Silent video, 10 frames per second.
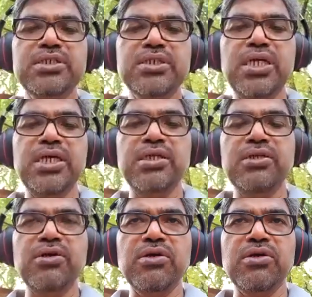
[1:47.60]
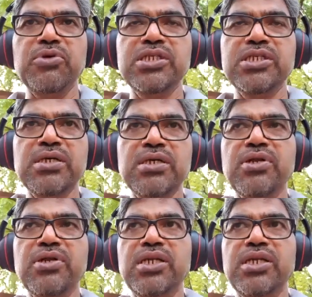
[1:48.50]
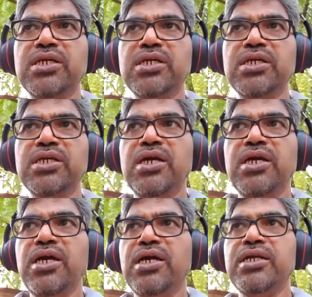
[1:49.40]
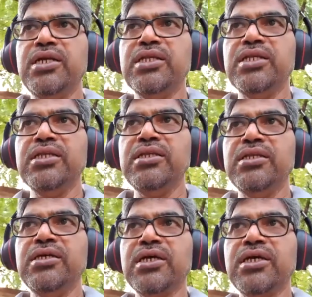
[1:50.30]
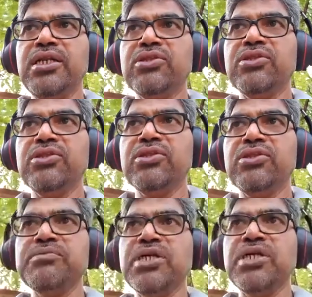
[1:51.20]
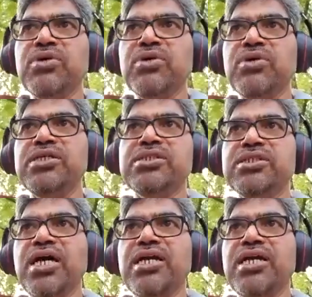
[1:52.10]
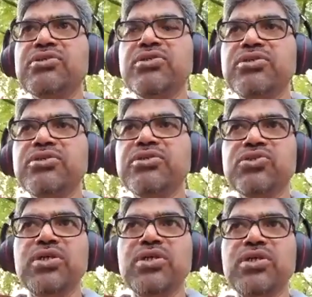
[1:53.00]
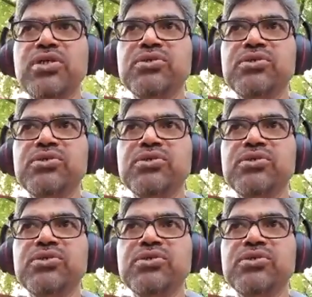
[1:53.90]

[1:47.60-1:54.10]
Zen or Buddhism or anything. And then again, a thought comes that, okay, this desire is also natural. So